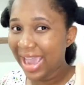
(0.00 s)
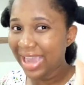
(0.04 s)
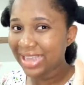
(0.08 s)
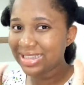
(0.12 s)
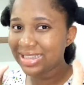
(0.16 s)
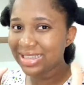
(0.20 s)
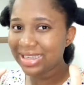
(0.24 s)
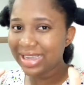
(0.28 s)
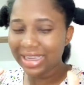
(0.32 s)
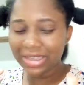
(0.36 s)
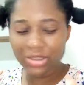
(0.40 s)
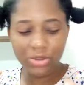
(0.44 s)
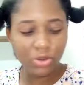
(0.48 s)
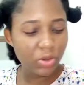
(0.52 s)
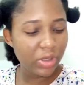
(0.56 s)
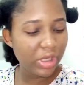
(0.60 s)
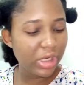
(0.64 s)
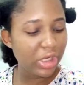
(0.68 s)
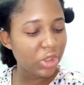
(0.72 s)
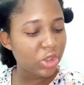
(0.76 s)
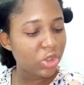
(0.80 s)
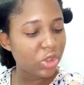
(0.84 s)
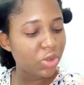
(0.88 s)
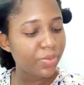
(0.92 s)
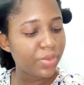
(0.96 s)
I think I took a
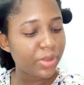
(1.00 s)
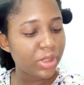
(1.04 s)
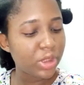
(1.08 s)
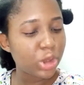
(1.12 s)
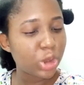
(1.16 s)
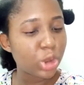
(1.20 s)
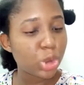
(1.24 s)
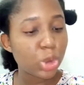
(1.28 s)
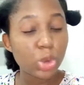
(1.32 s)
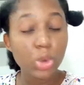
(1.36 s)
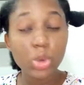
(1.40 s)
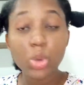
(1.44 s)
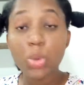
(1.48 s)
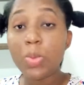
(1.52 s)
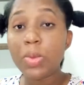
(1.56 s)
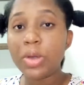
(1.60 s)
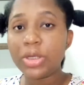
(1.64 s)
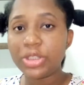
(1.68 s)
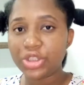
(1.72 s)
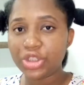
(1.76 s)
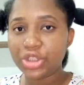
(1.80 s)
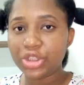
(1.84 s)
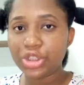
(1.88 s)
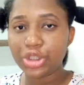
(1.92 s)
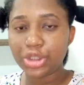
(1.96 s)
little bit too
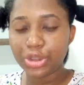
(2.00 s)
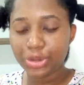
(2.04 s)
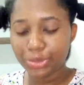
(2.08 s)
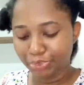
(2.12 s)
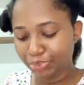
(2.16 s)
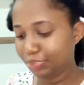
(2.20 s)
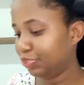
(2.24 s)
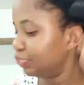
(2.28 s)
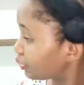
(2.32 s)
much.